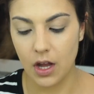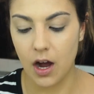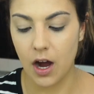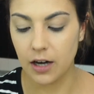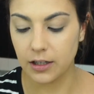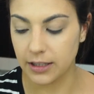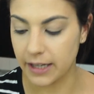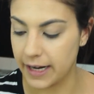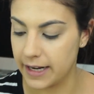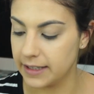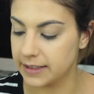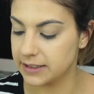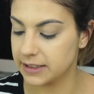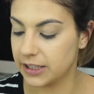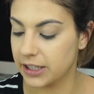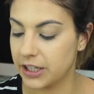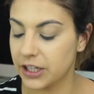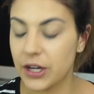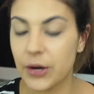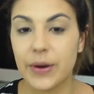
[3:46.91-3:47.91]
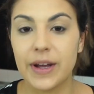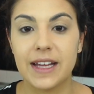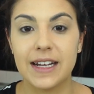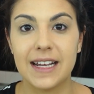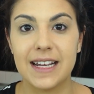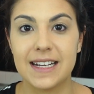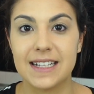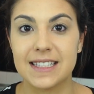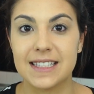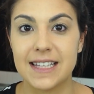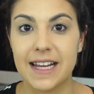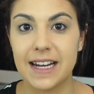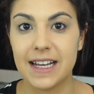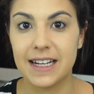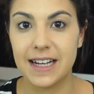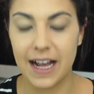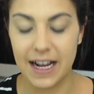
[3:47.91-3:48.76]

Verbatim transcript: All right, gonna go in and set it.